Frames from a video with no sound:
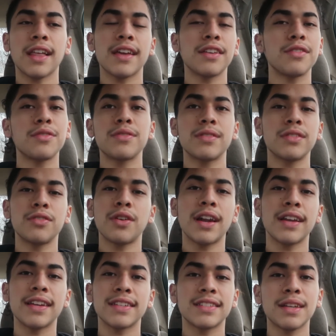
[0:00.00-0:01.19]
Like, you
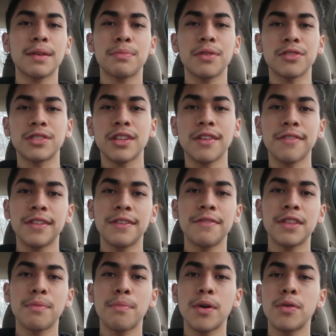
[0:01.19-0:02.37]
gotta accept yourself, live
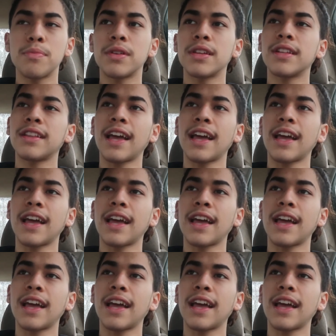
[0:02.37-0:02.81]
in the moment.